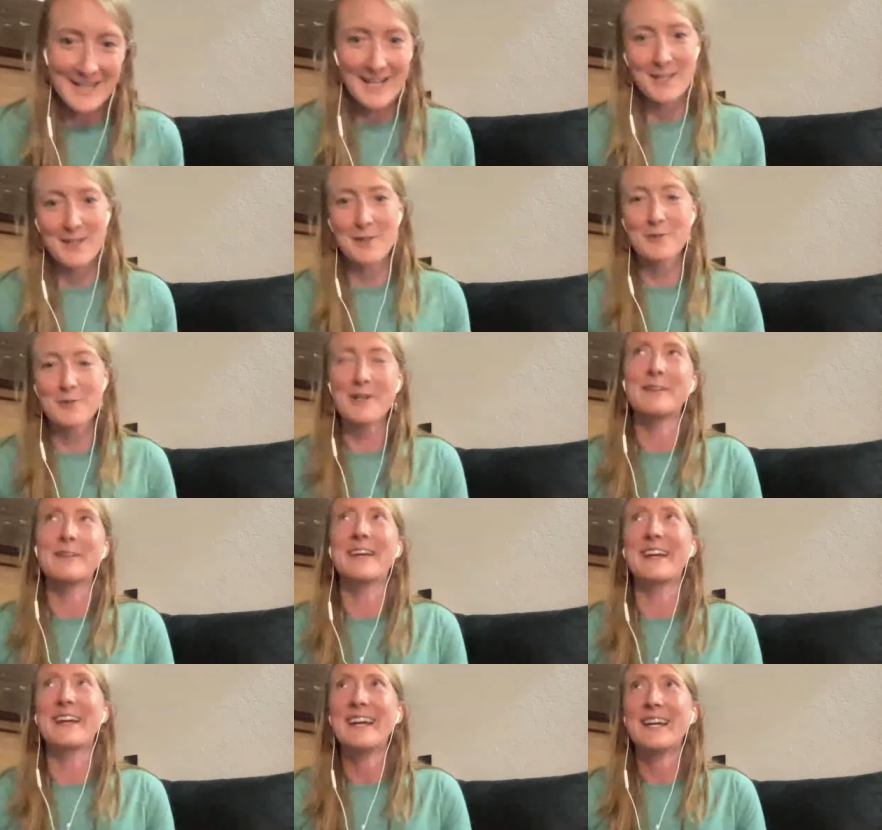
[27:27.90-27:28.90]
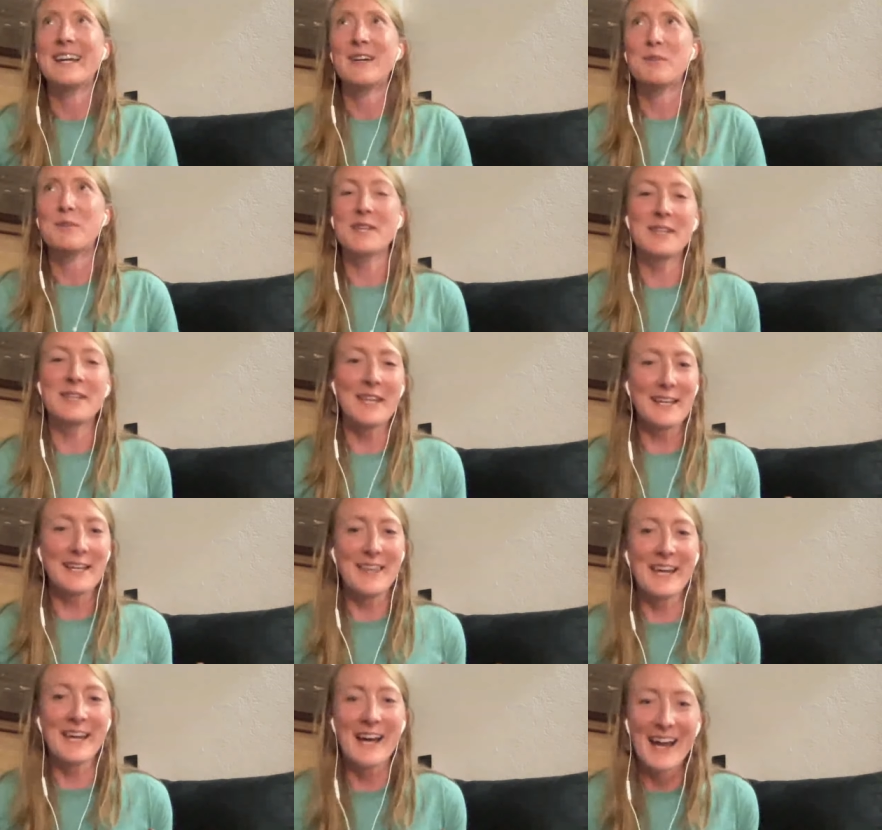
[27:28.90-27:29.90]
but like I was
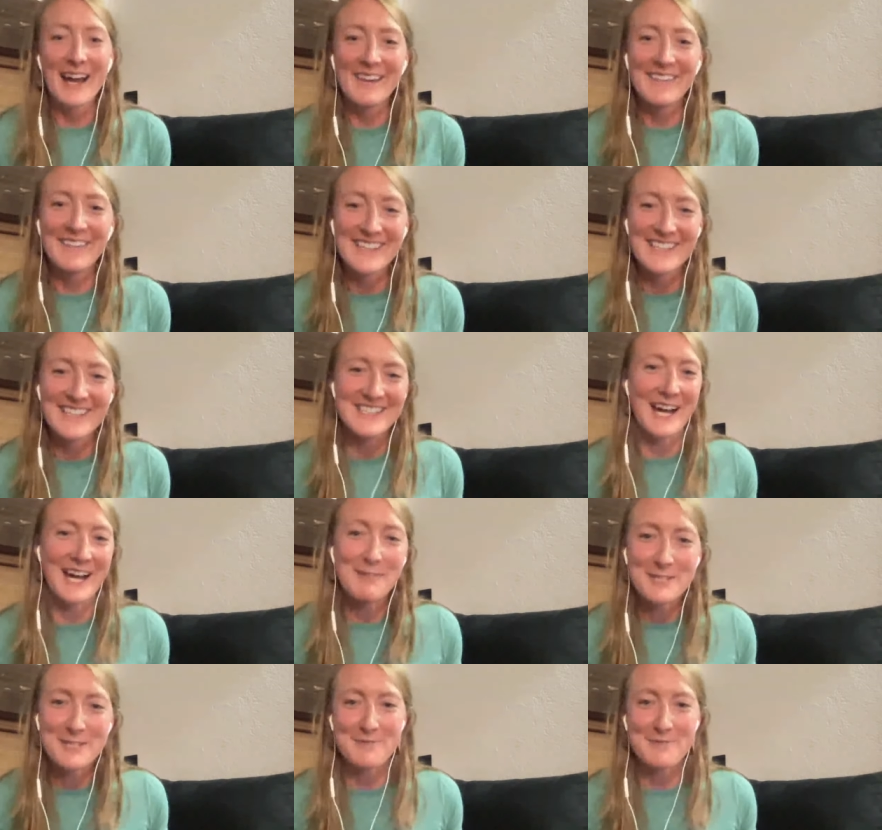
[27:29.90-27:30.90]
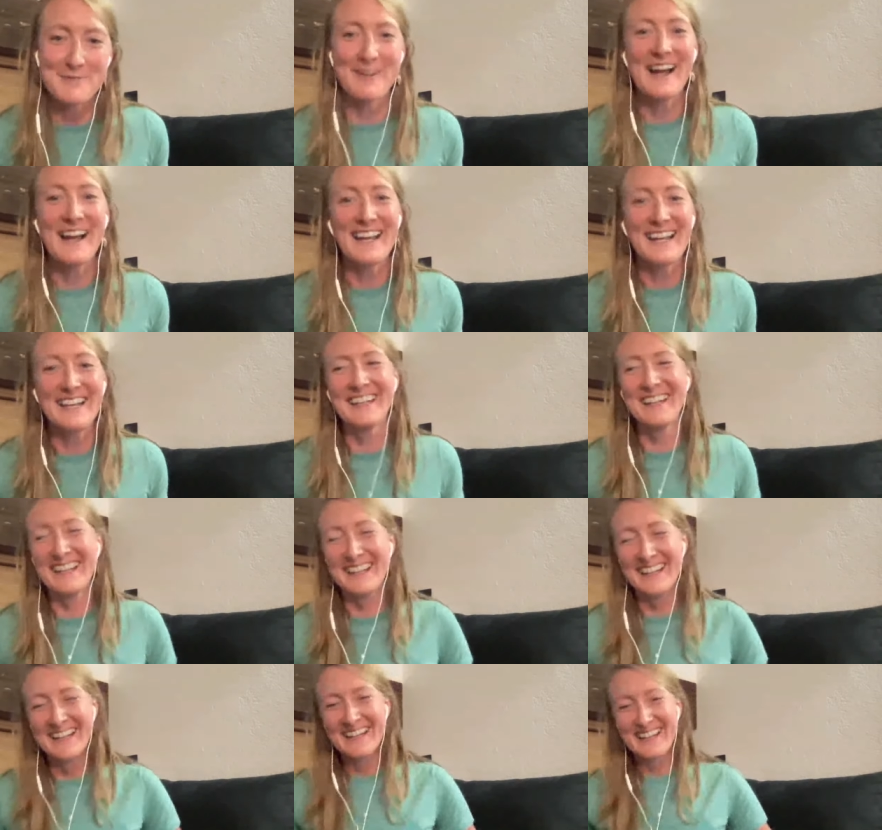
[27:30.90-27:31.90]
fine. Yeah.
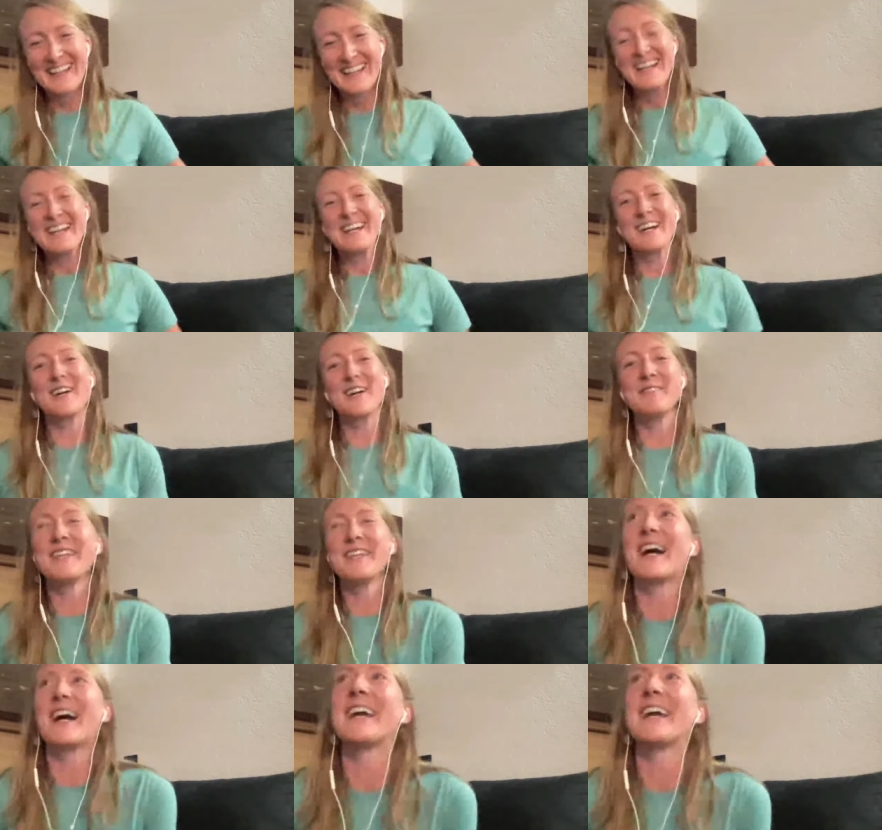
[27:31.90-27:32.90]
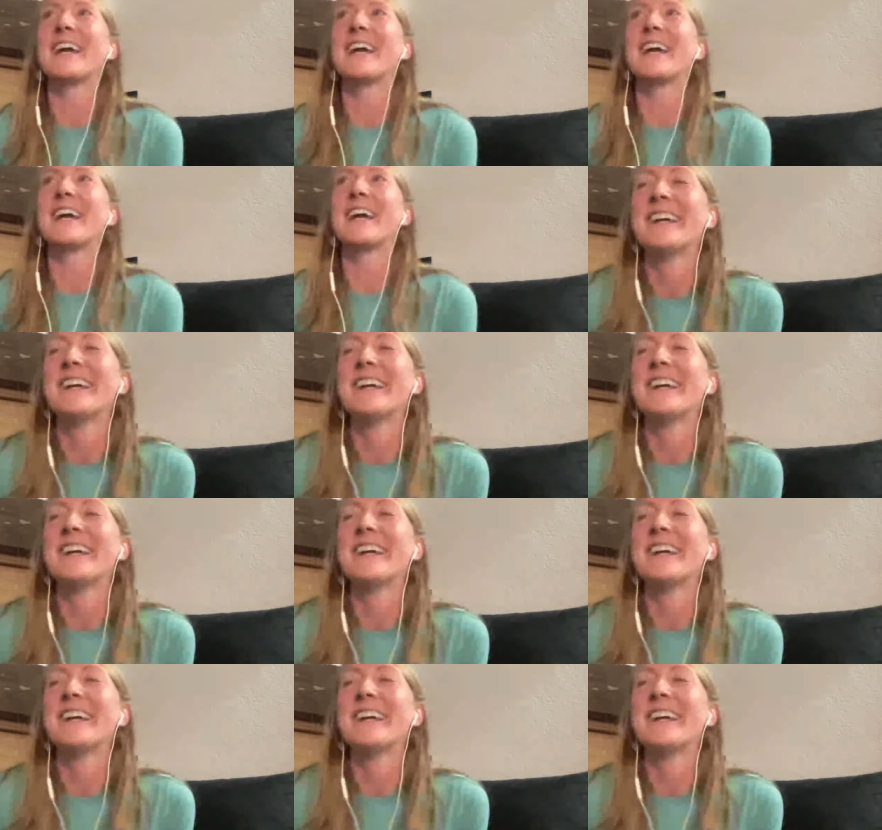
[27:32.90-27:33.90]
I didn't
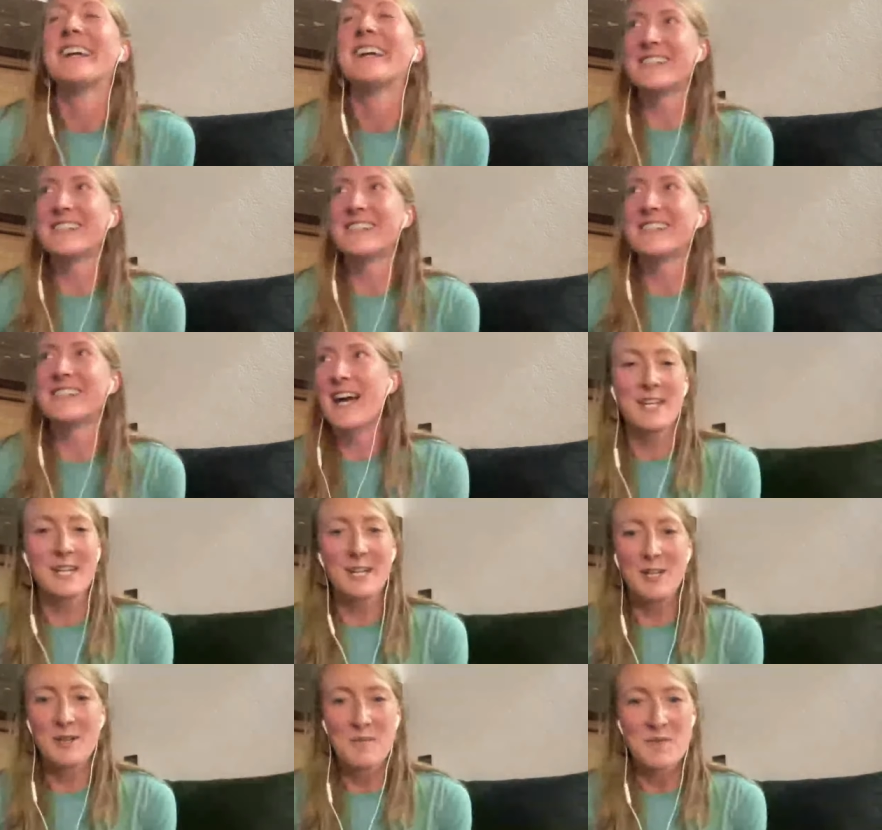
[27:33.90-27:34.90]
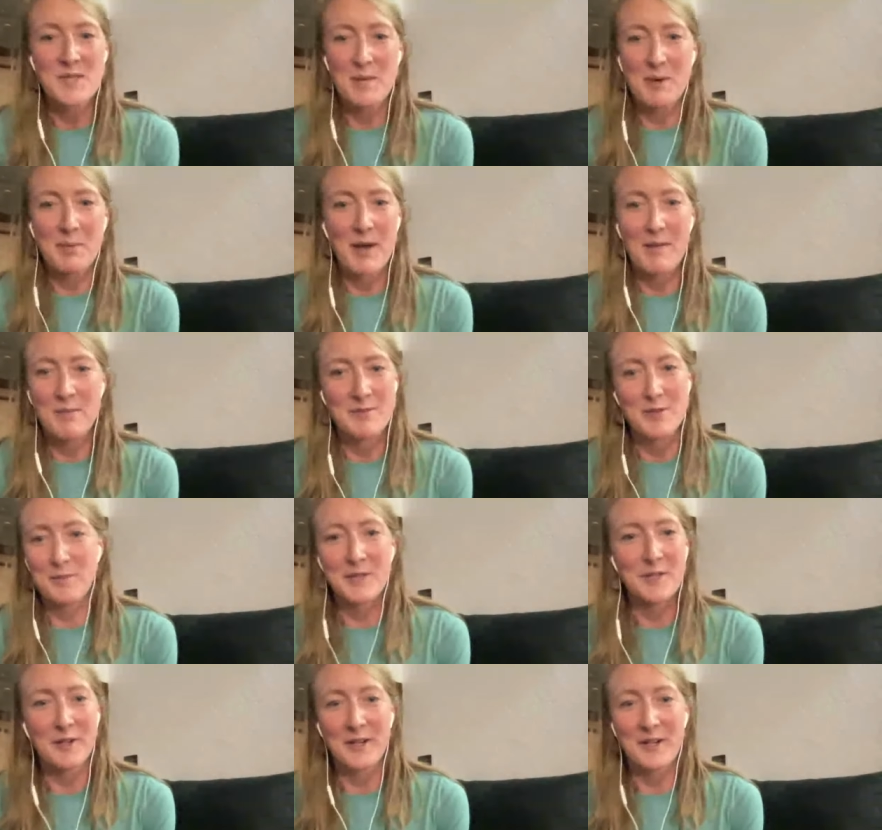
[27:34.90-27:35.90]
have any stomach problems or
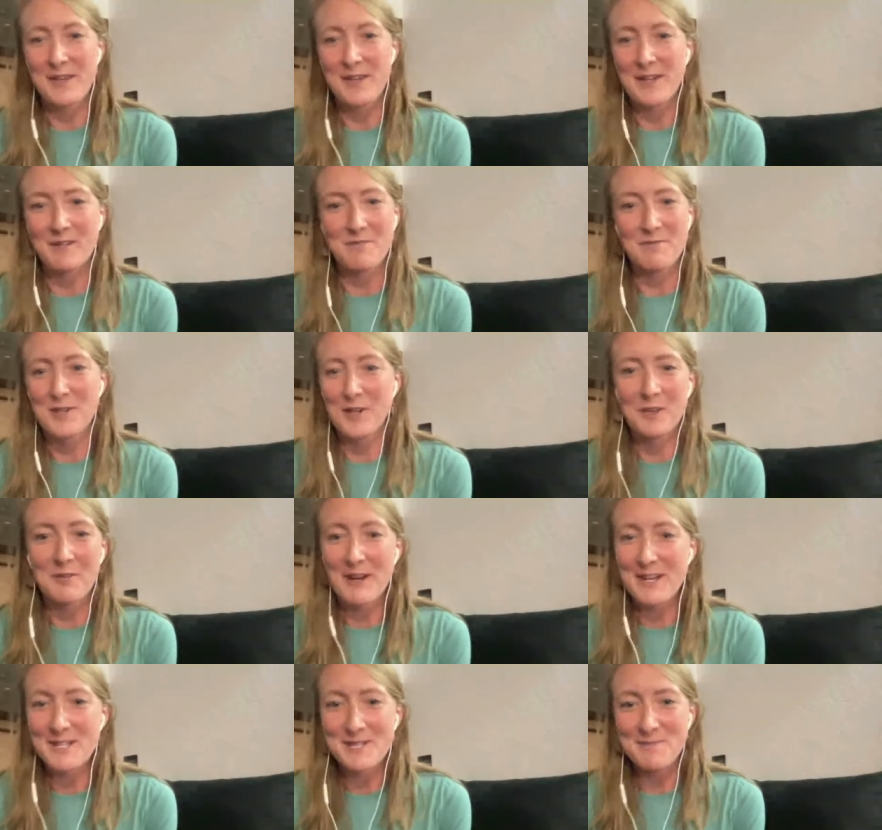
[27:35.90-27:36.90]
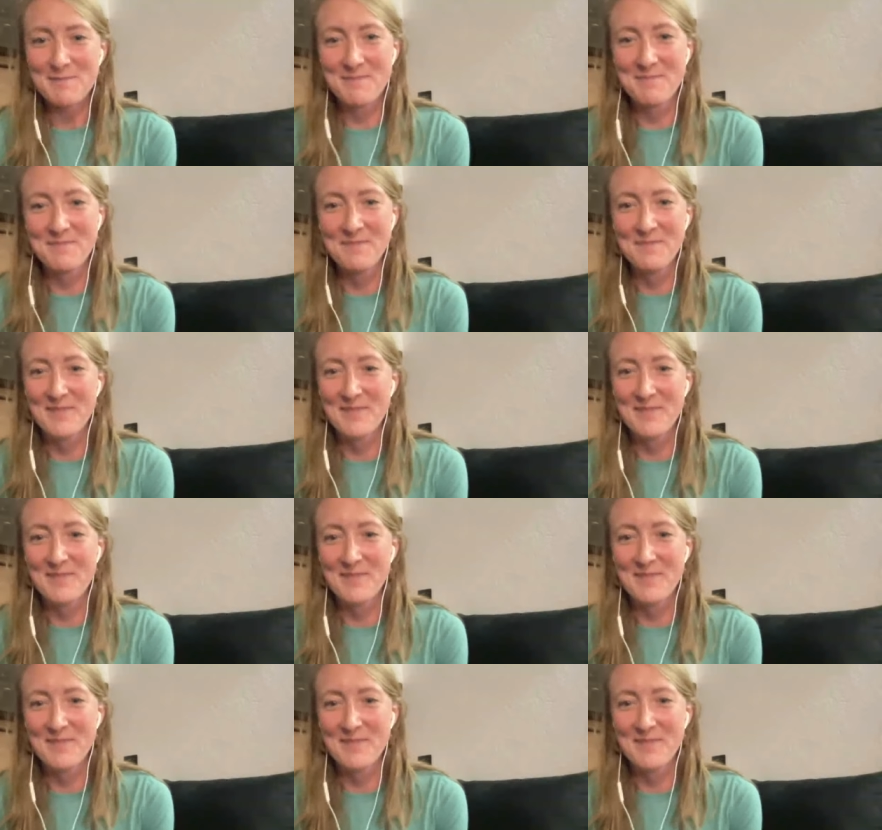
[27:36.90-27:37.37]
puke or anything during the race.